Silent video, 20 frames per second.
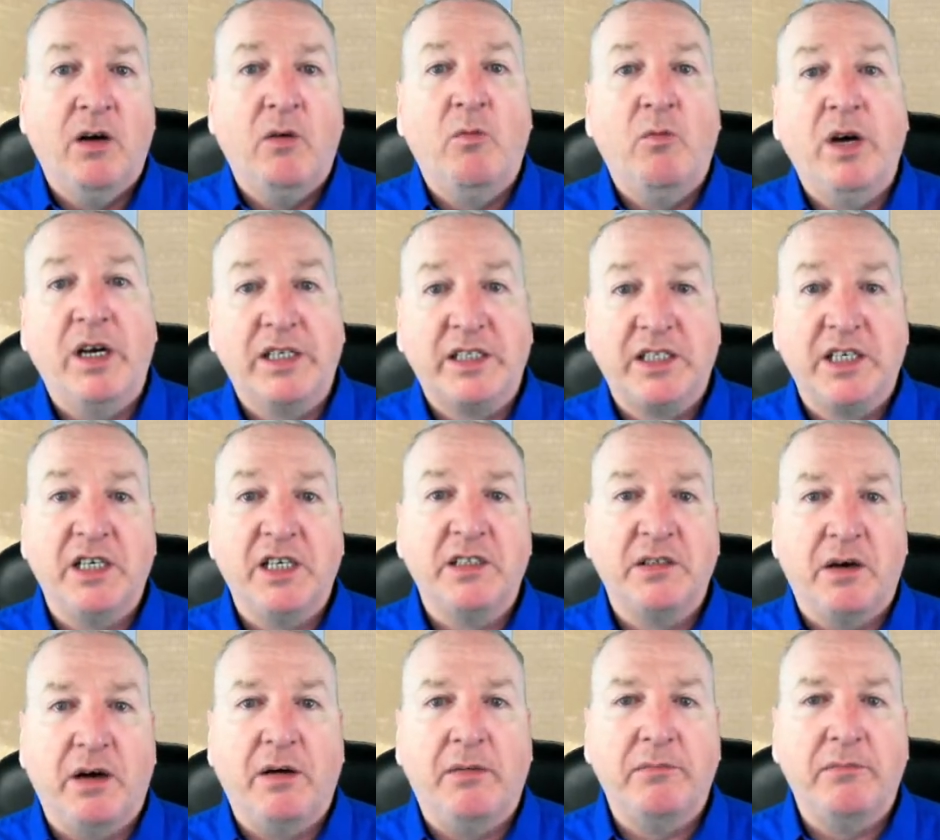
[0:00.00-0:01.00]
which
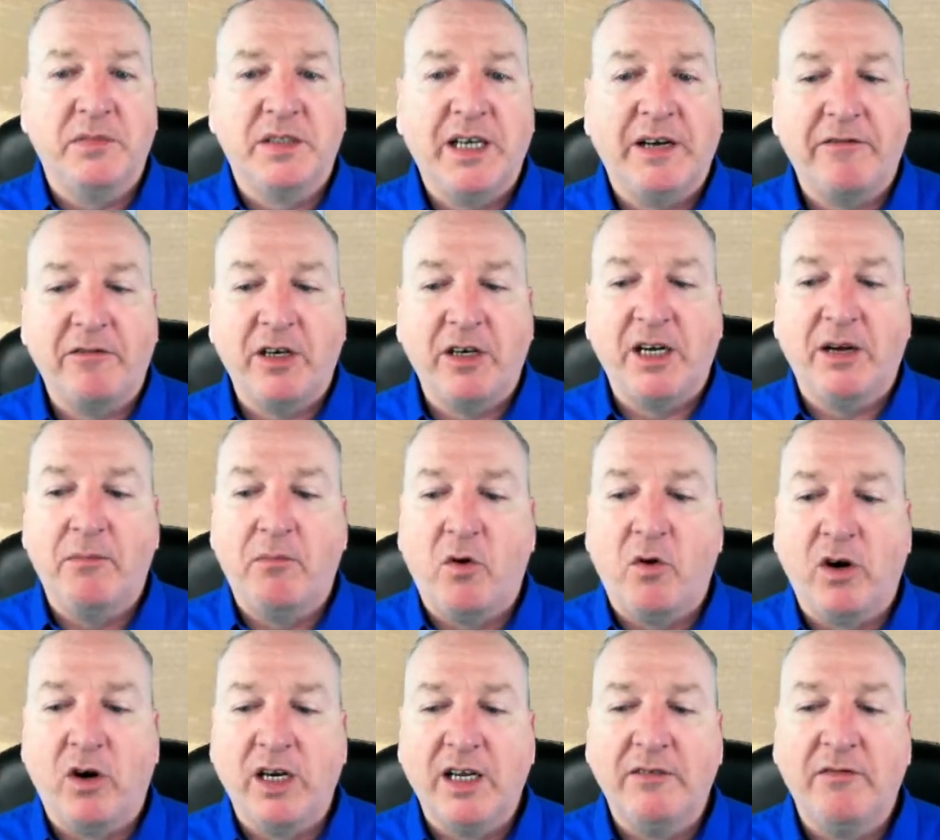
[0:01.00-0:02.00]
is definitely a
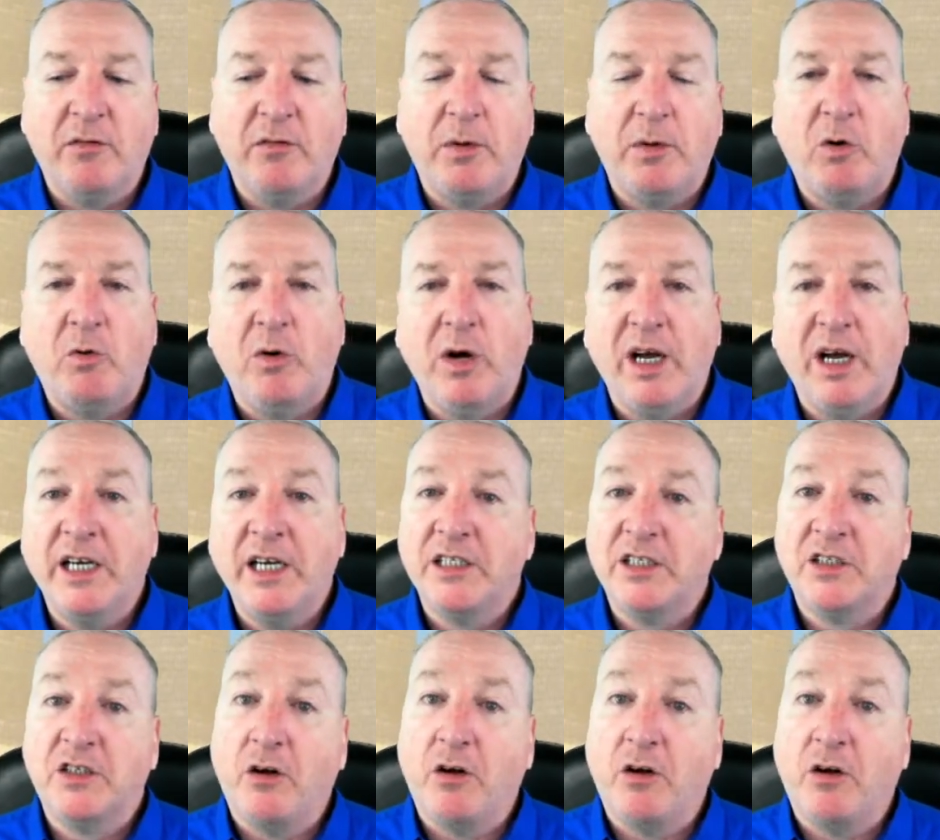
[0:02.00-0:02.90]
more livable wage.